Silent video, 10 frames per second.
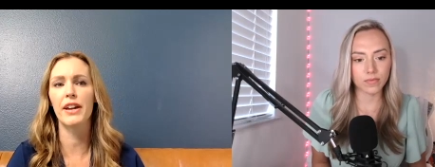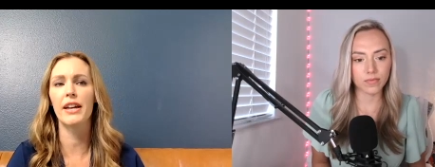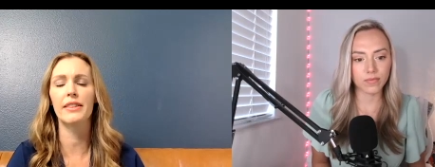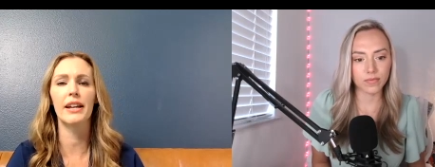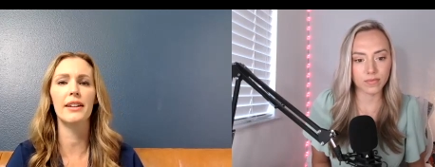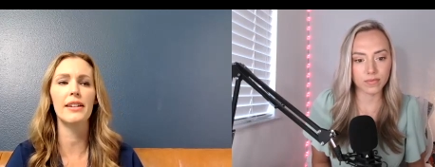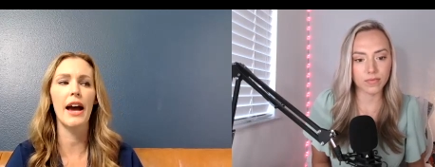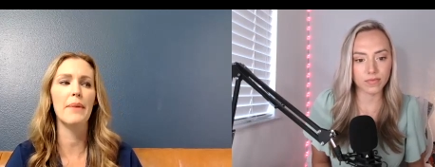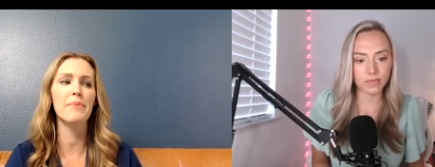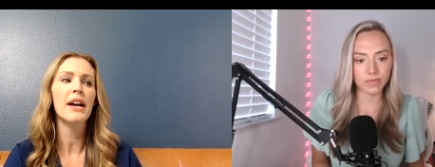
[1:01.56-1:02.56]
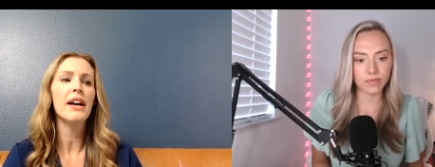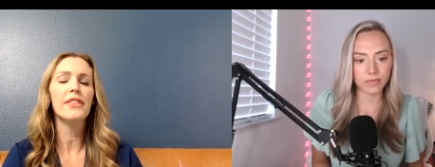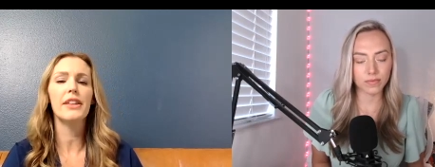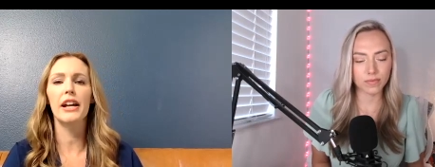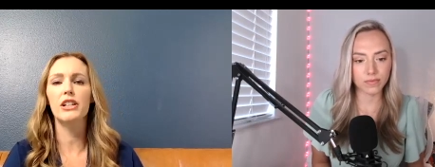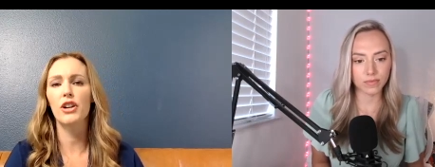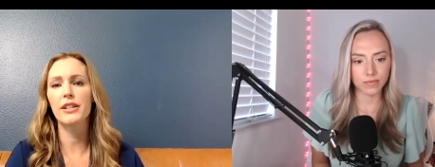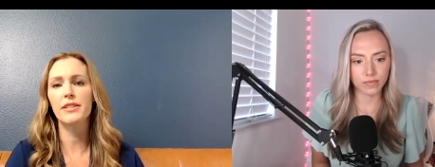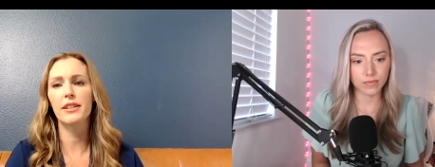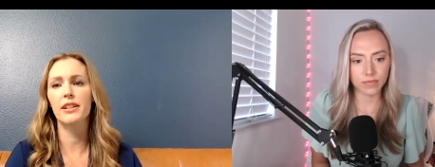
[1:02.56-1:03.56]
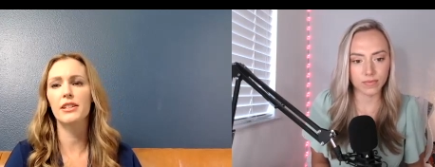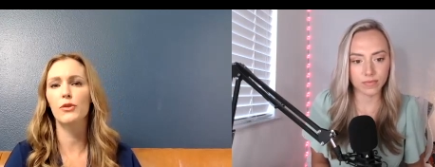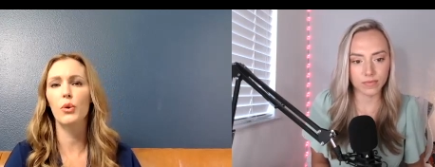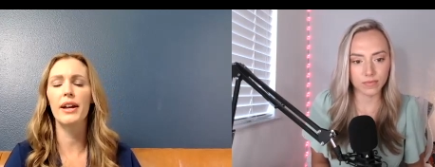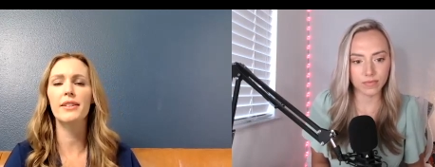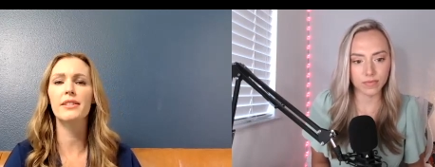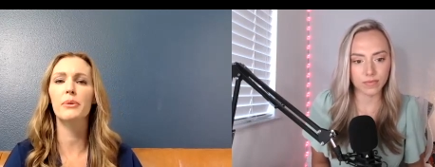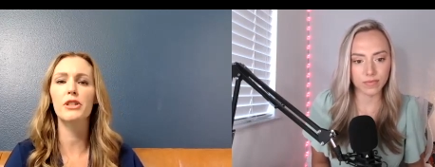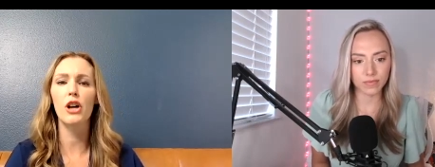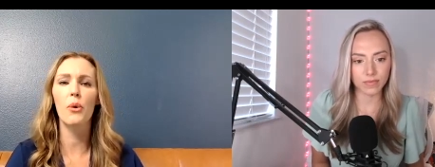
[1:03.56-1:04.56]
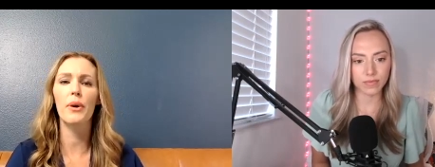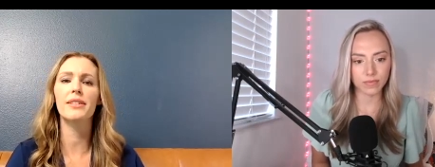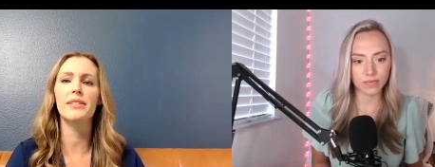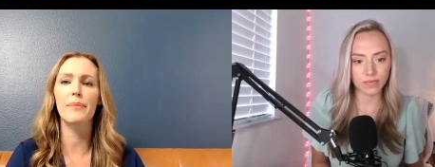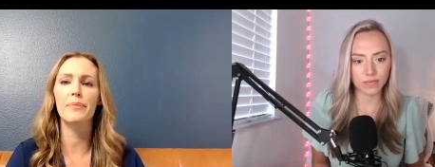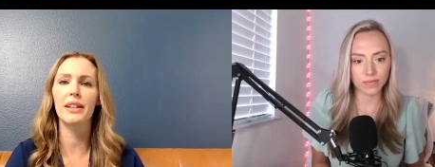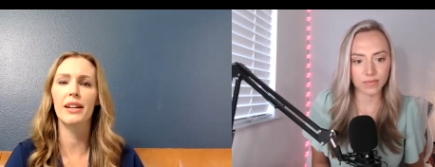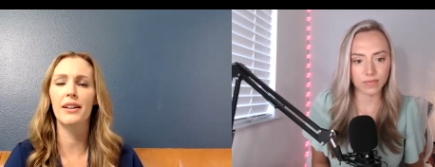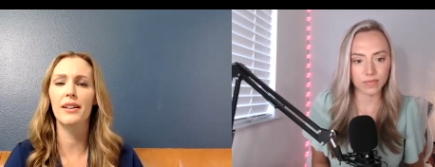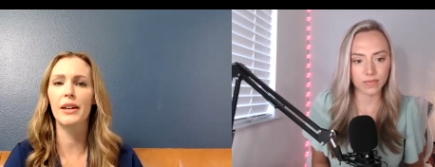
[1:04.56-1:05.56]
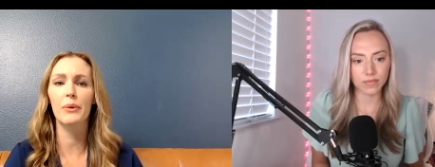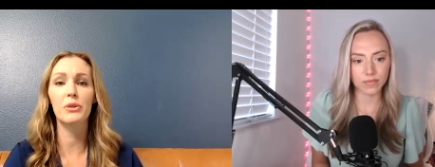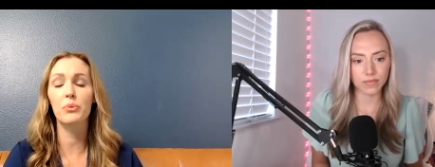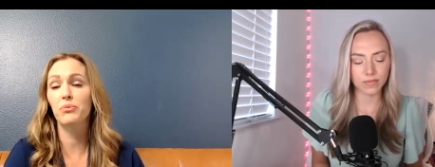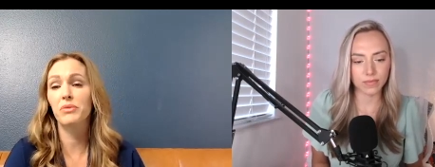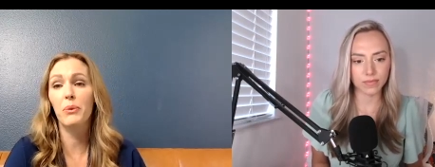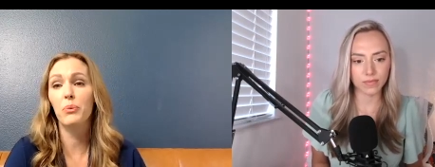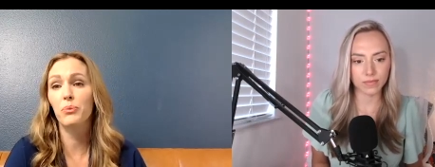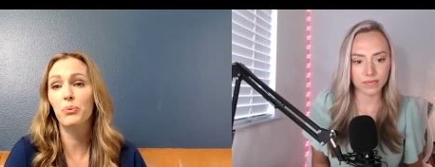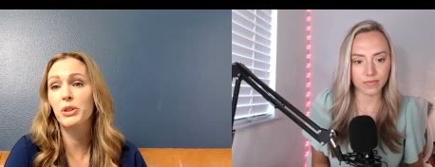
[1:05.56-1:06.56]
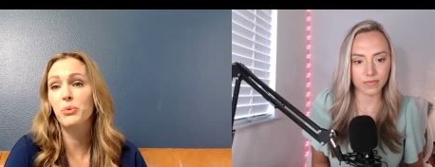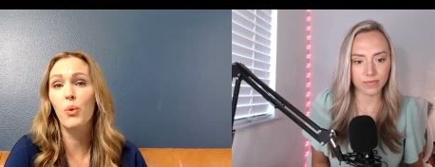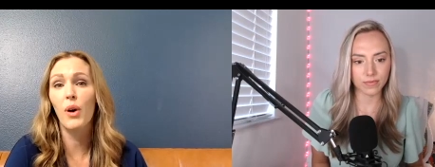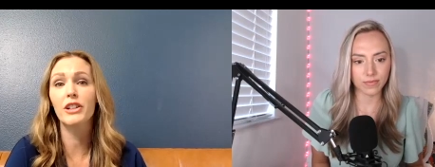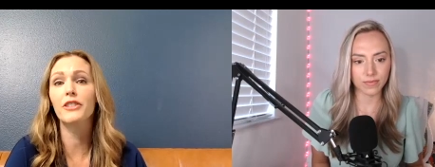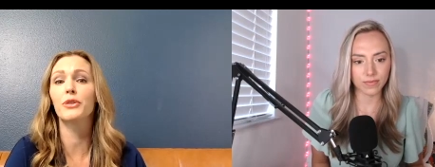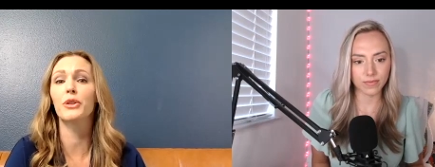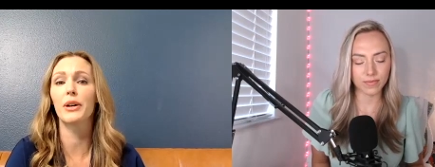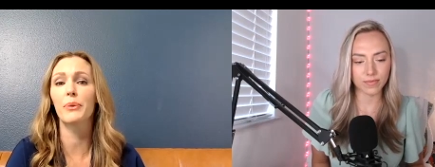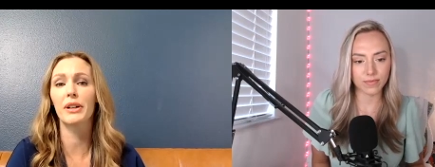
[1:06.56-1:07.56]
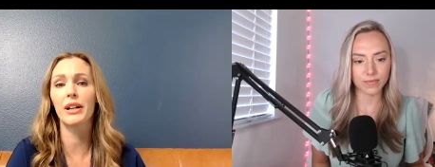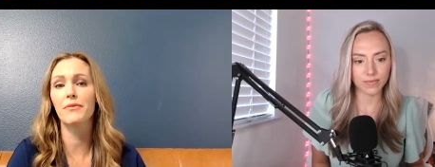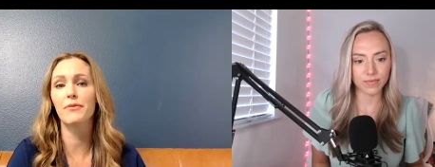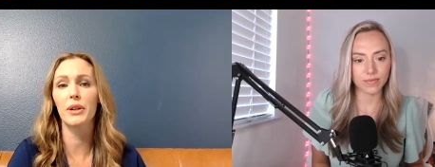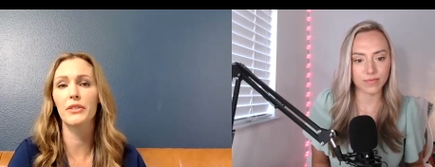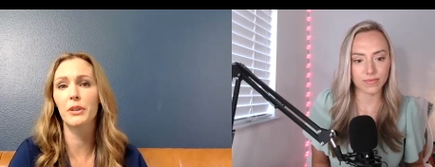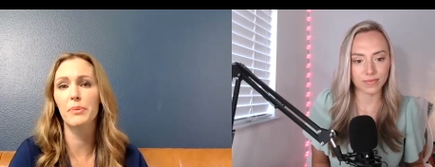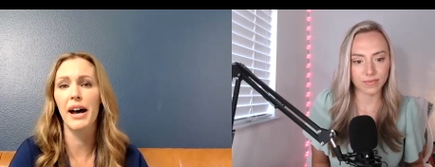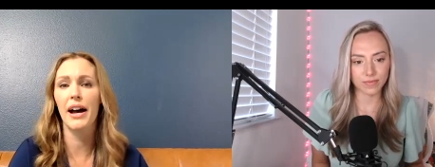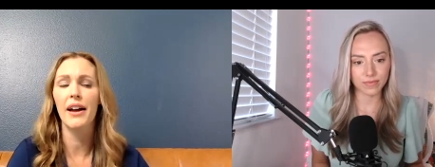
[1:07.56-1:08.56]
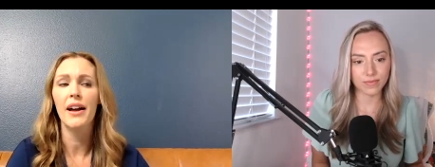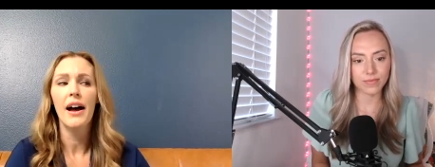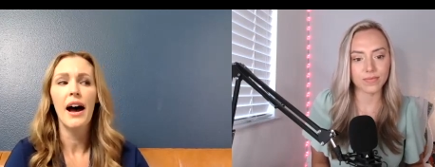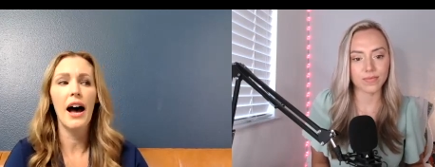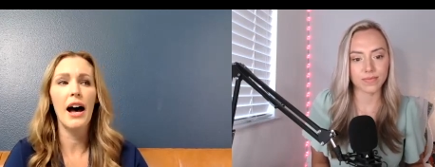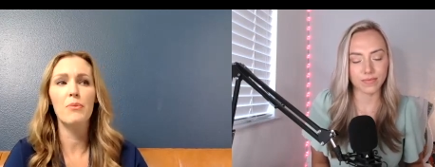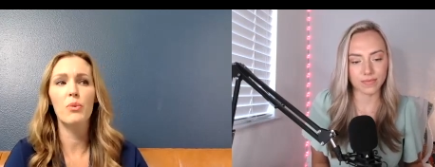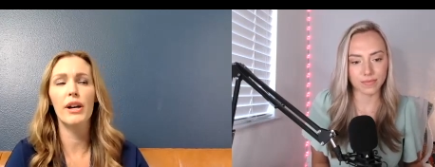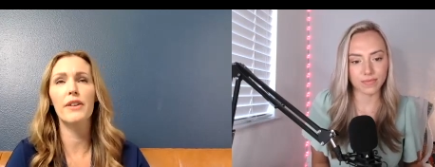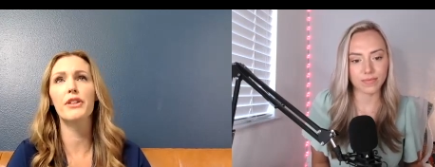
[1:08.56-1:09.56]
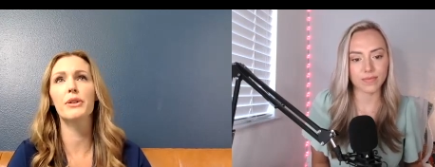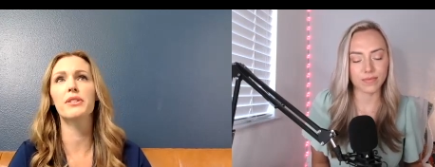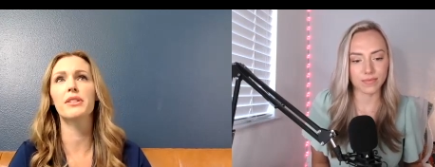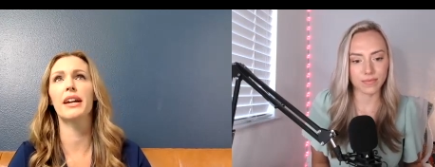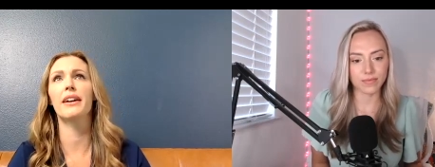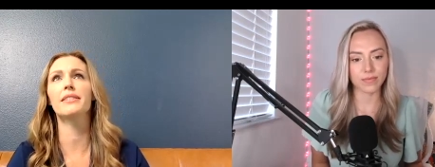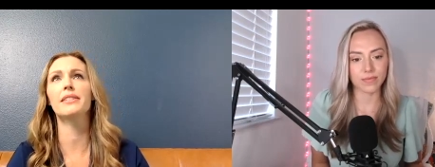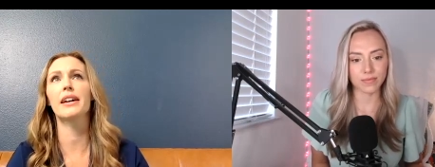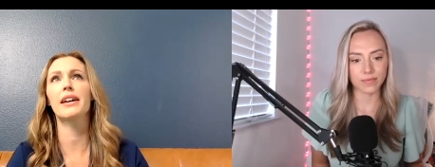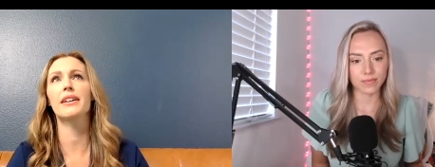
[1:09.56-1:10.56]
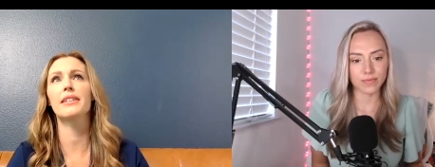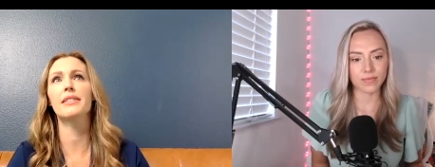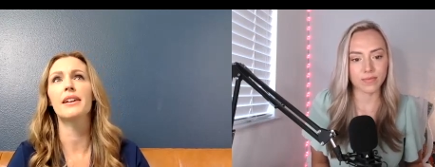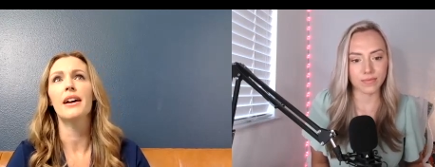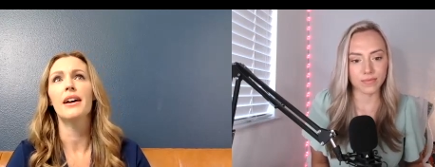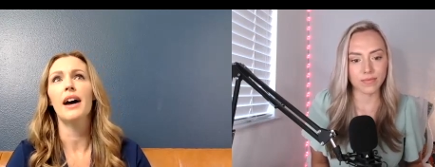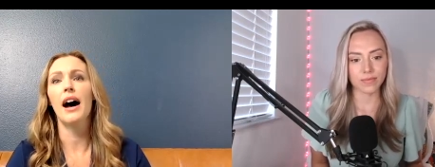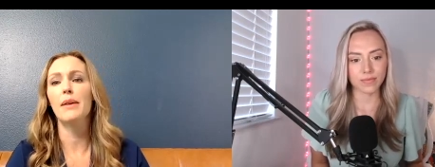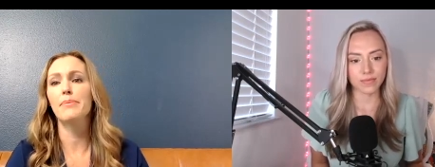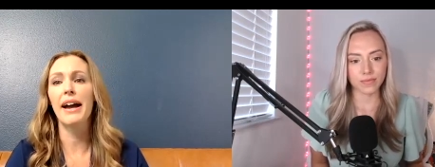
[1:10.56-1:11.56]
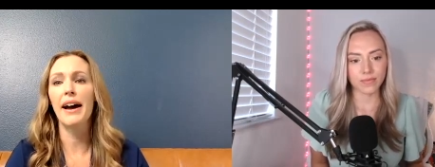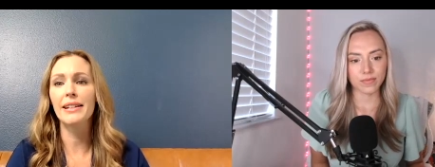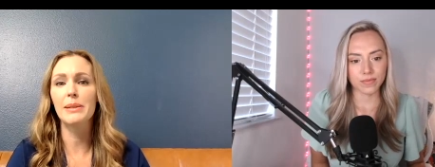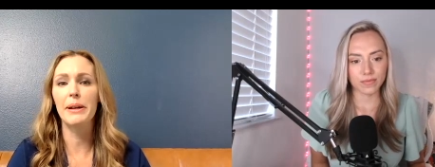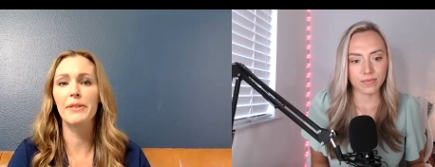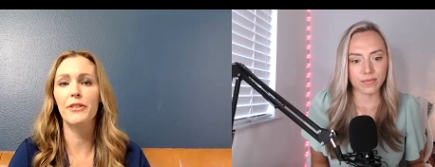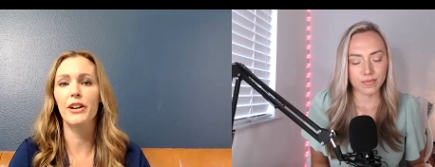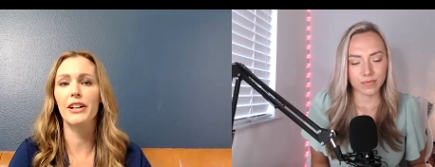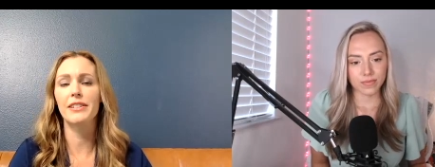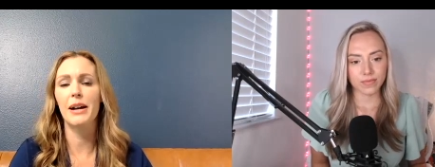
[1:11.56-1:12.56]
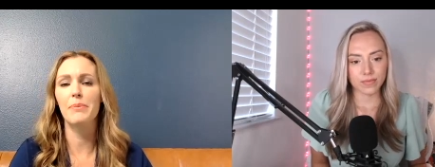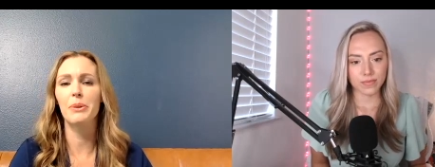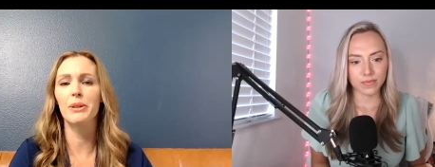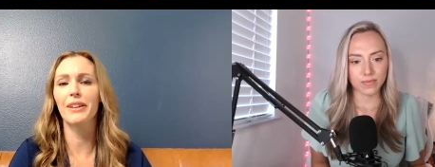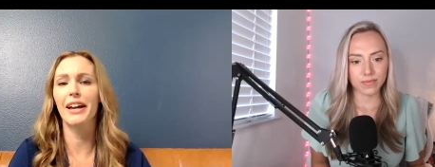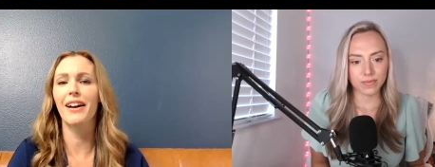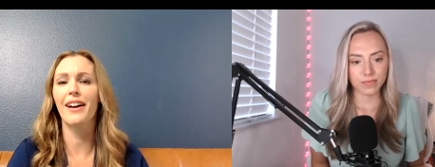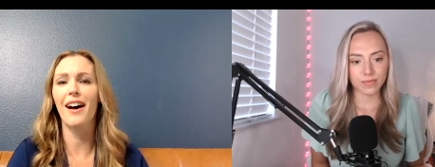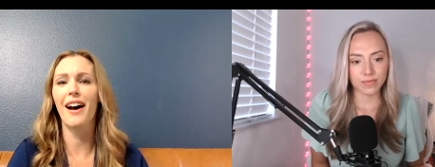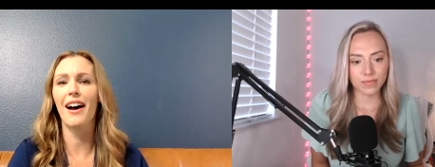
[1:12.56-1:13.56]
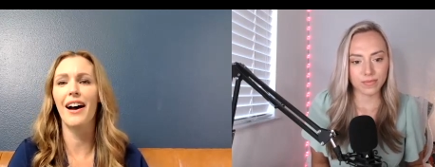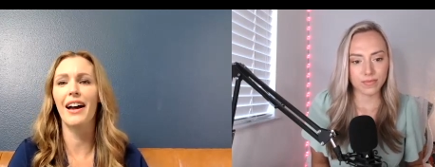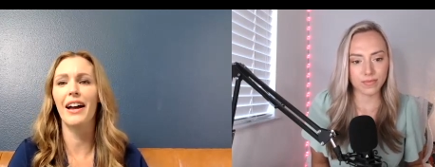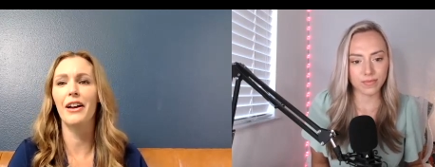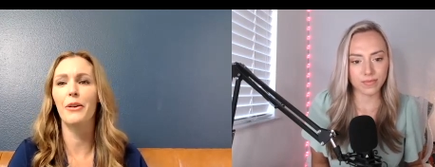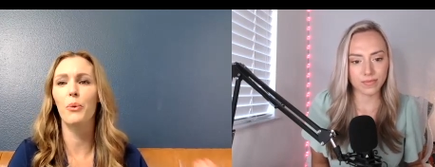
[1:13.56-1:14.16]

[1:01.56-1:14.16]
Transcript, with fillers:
Speaker 1: faith, any time that I trusted His voice, there was always something that was wonderful that would come forth from that. One of those things is my husband, for example. Like I